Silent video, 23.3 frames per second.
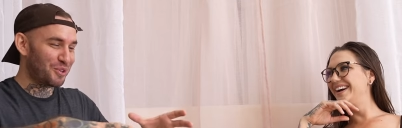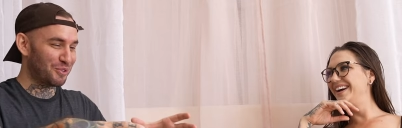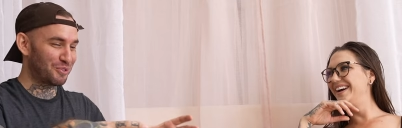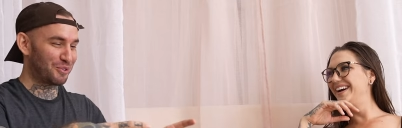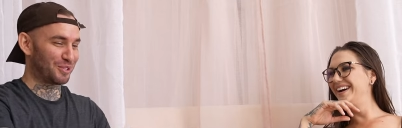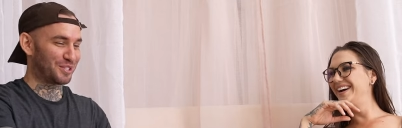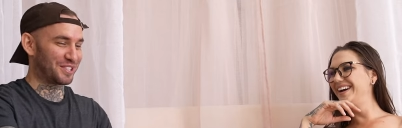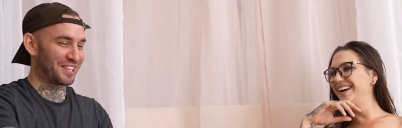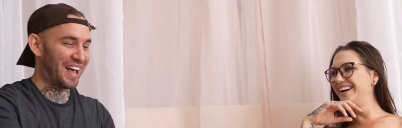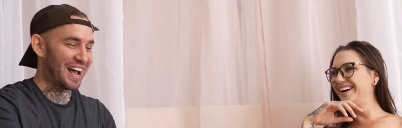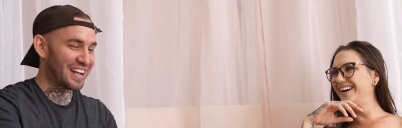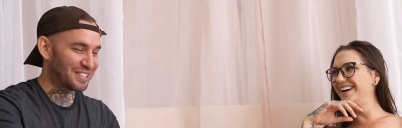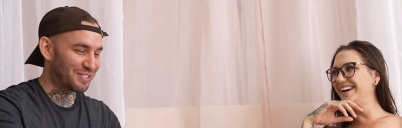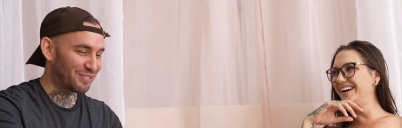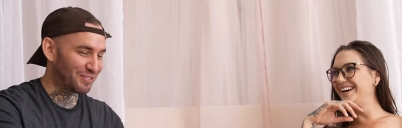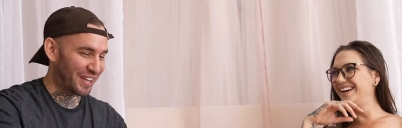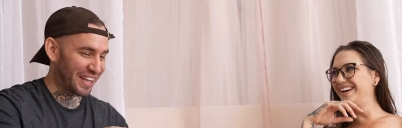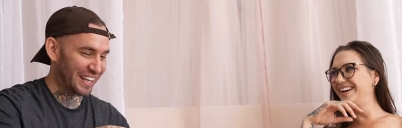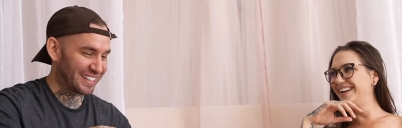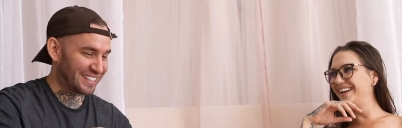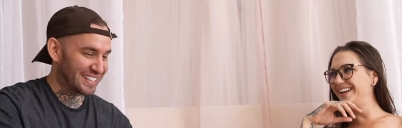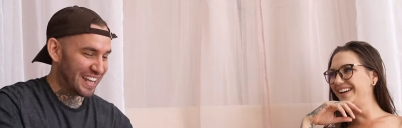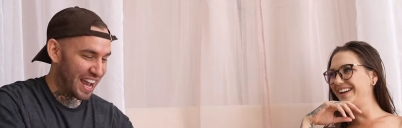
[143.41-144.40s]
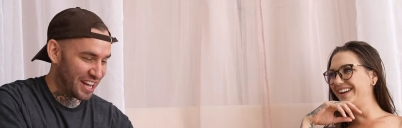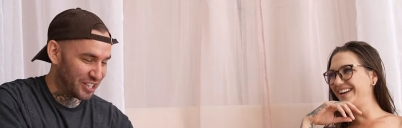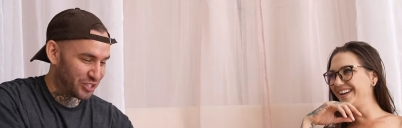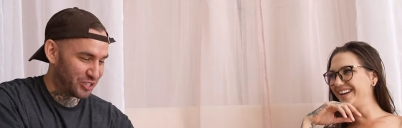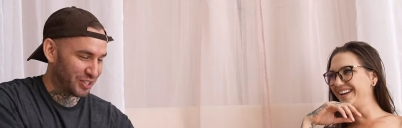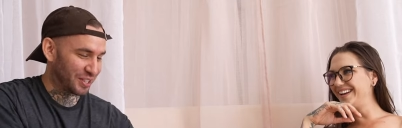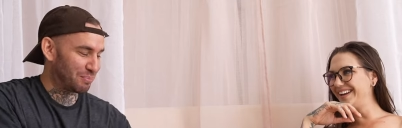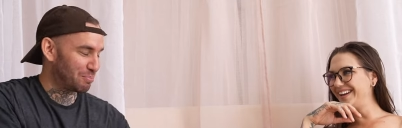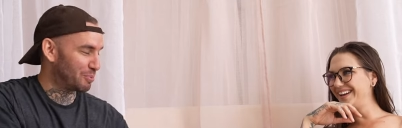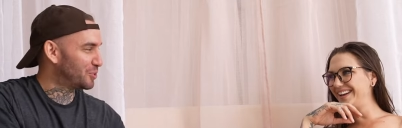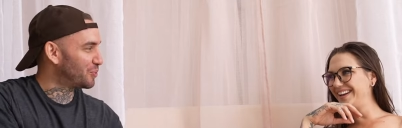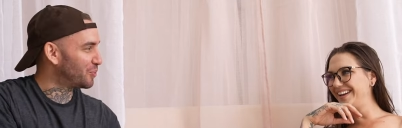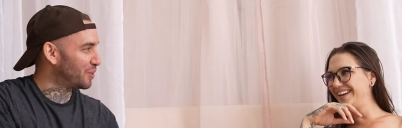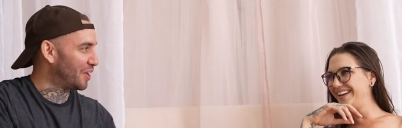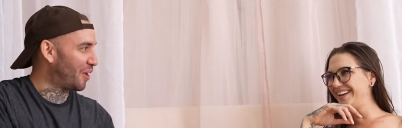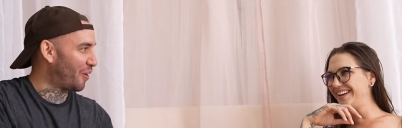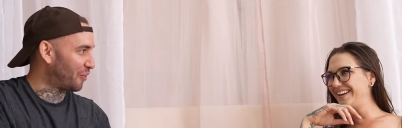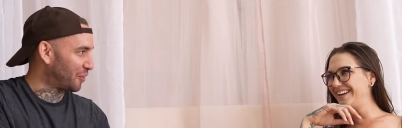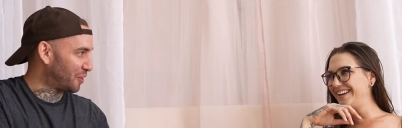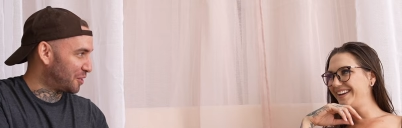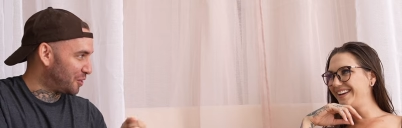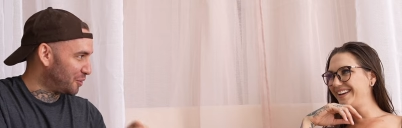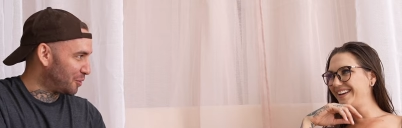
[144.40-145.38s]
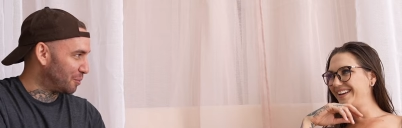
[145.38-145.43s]
Speaker 1: there's lots of like tension between
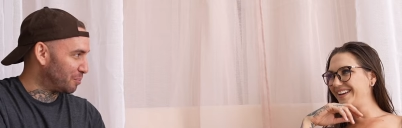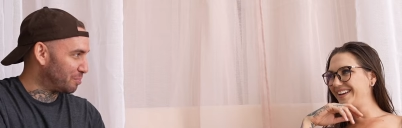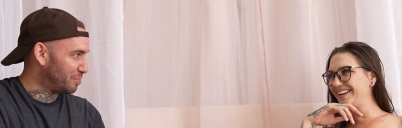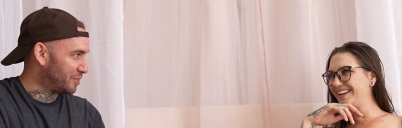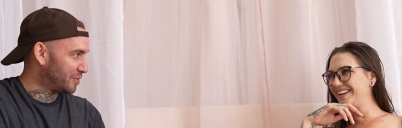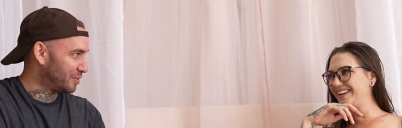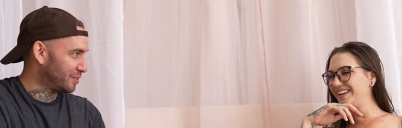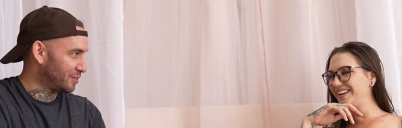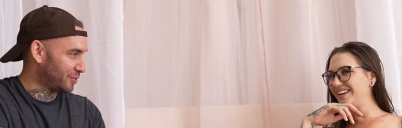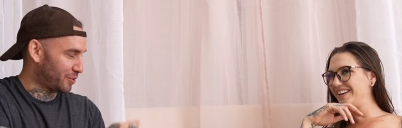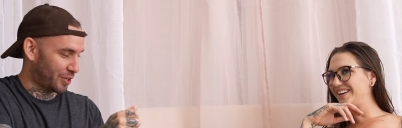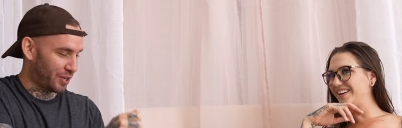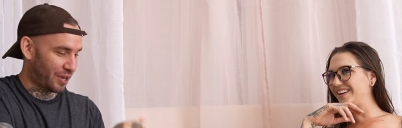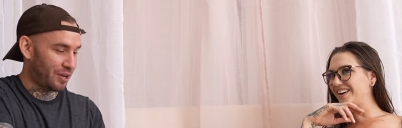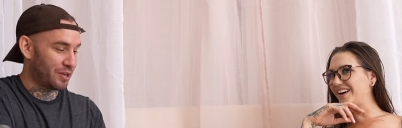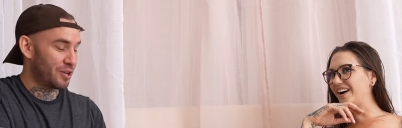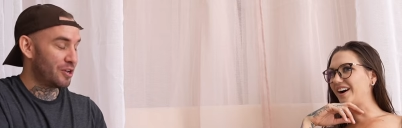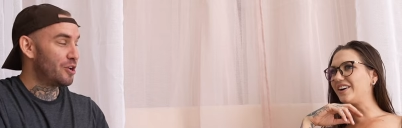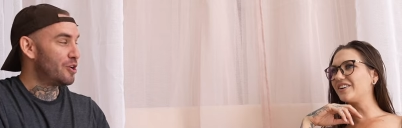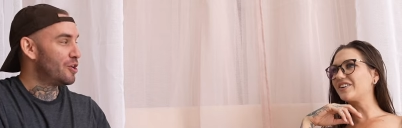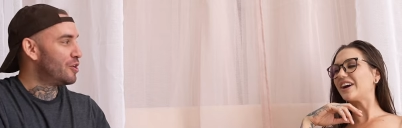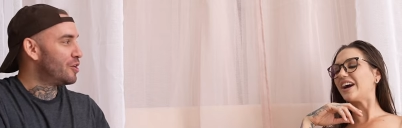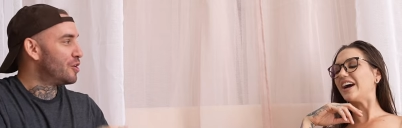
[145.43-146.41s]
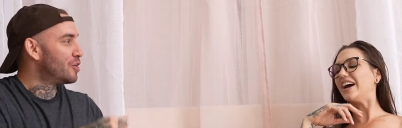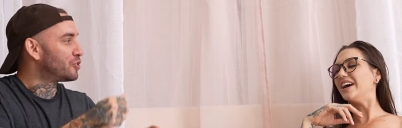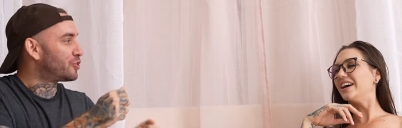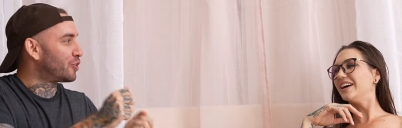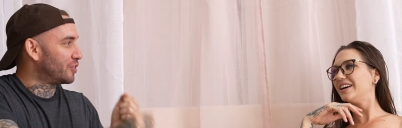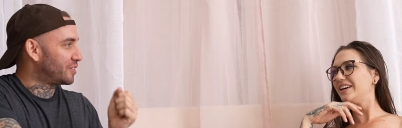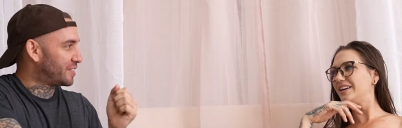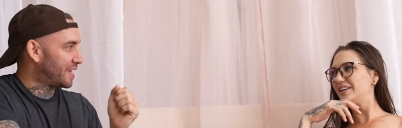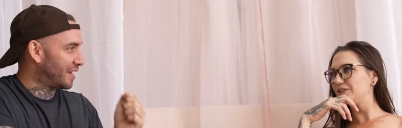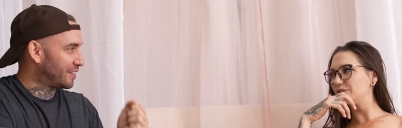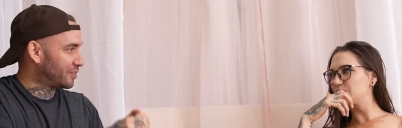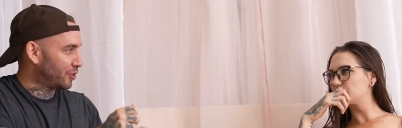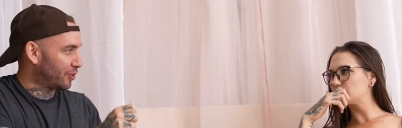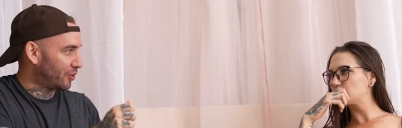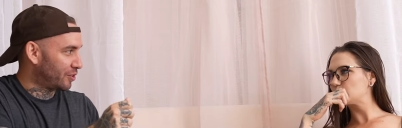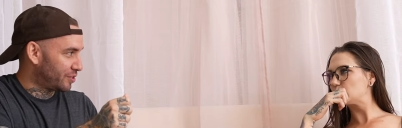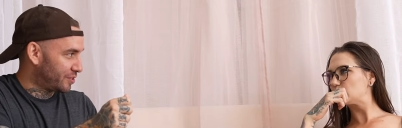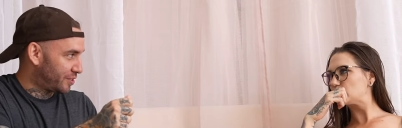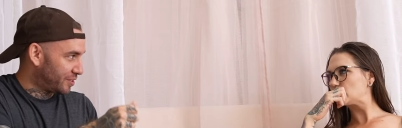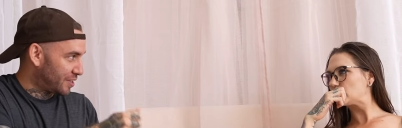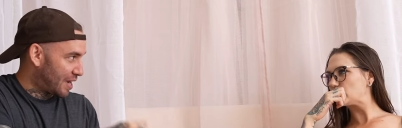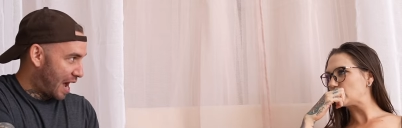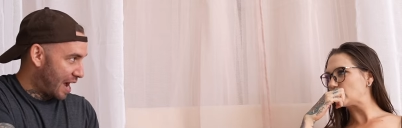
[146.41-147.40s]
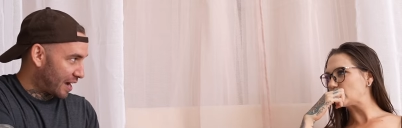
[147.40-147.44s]
all the cubes. So you okay. So you take
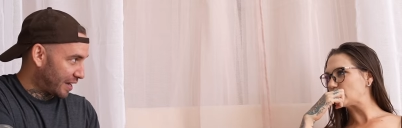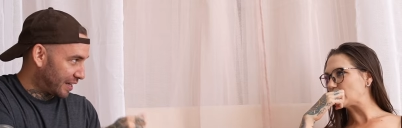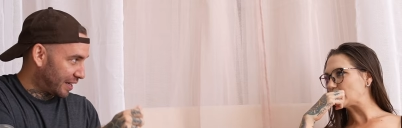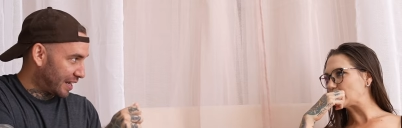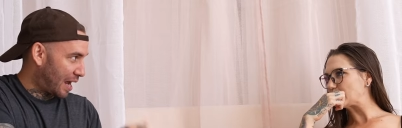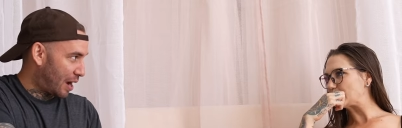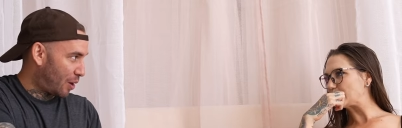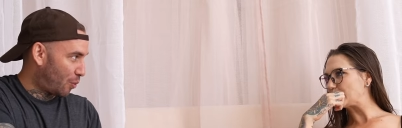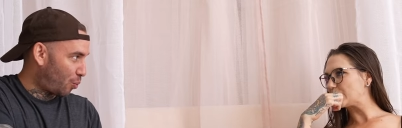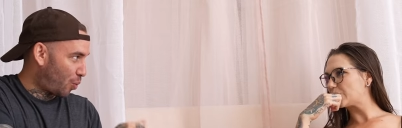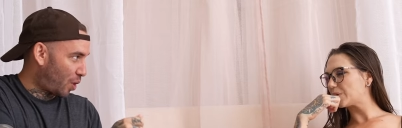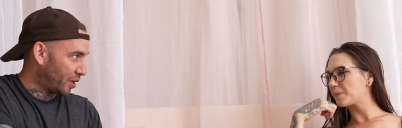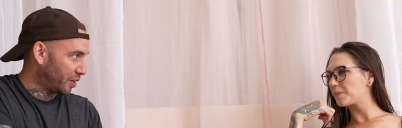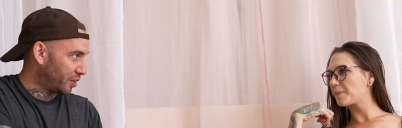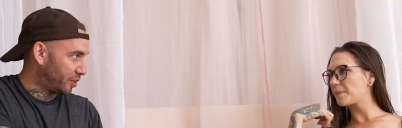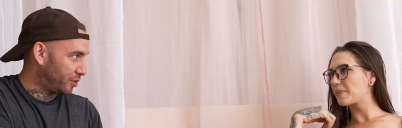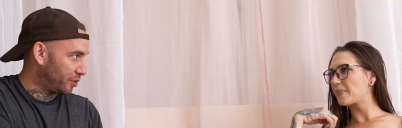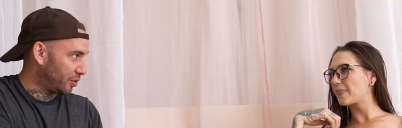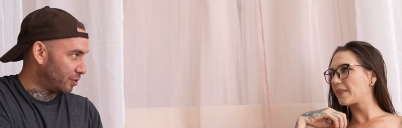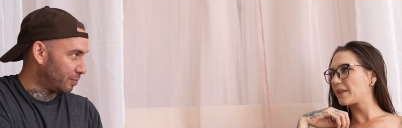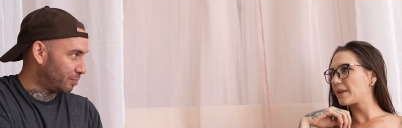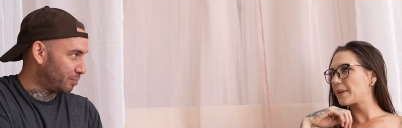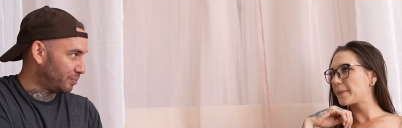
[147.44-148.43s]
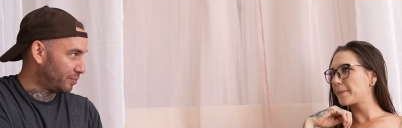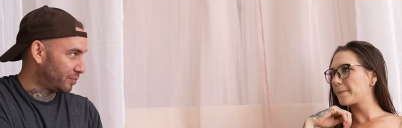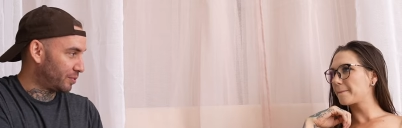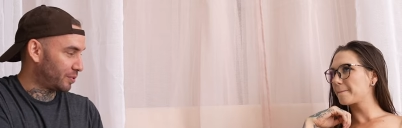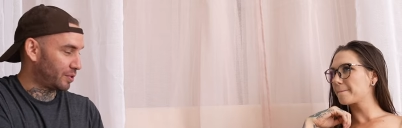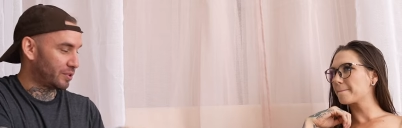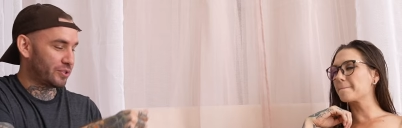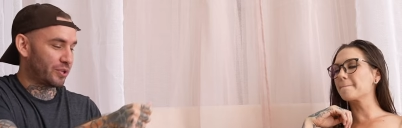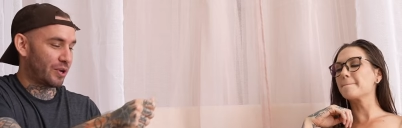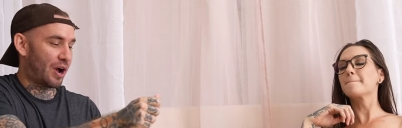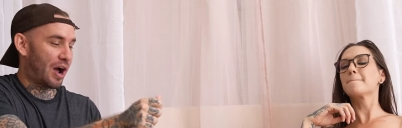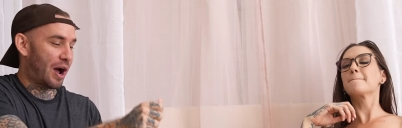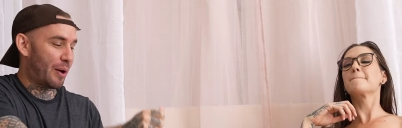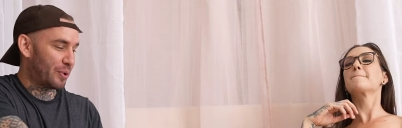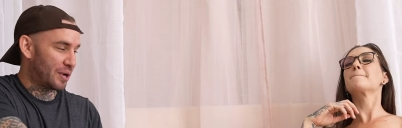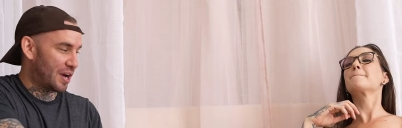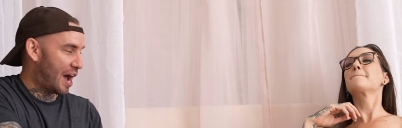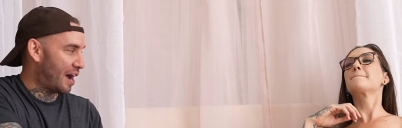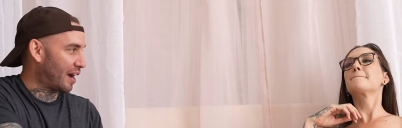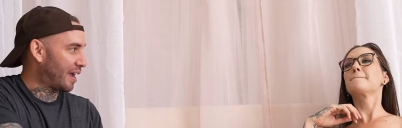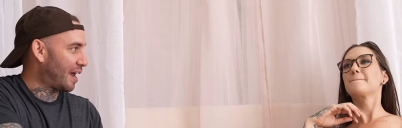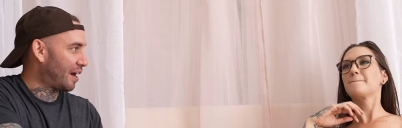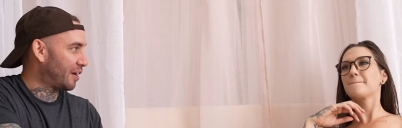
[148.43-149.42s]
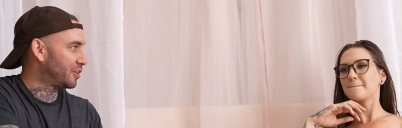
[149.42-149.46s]
turns knocking out one cube. So mm. I would mm.
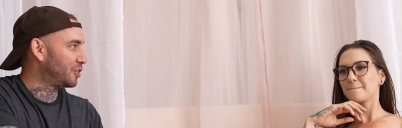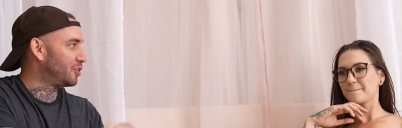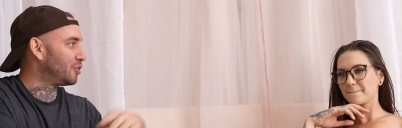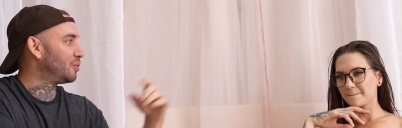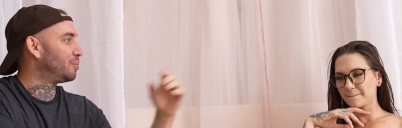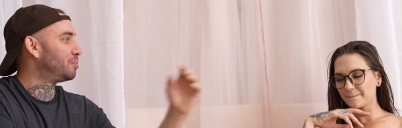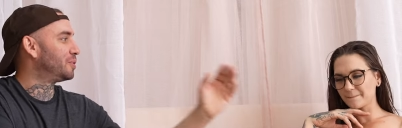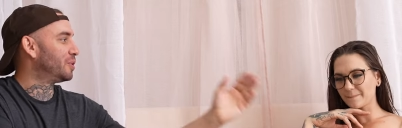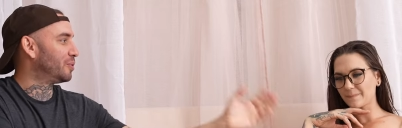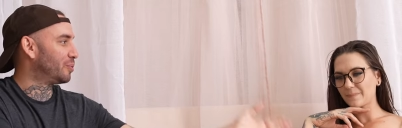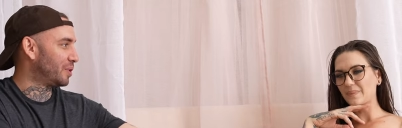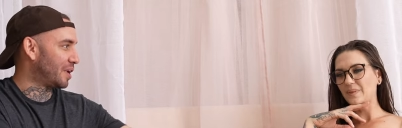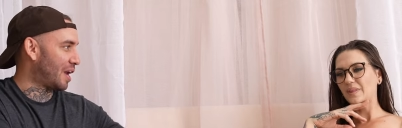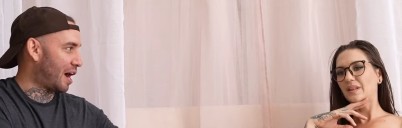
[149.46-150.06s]
knock out a cube. You would